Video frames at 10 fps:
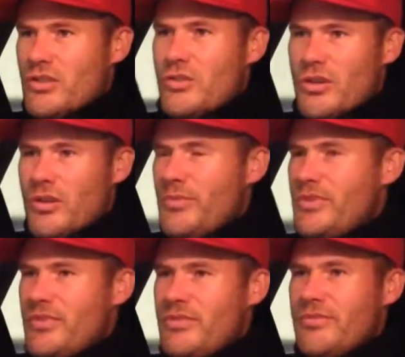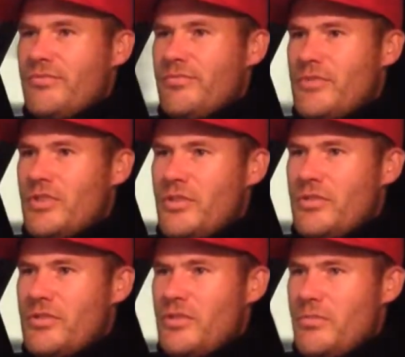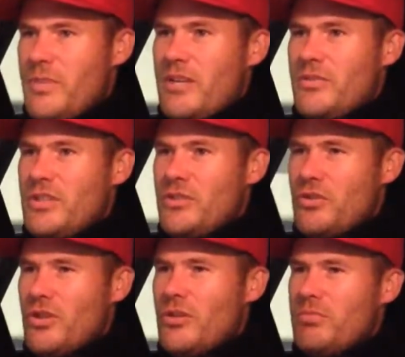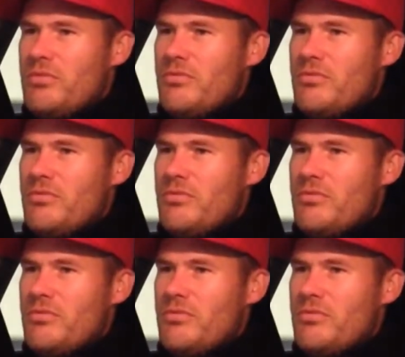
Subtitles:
Dropped, took a penalty drop.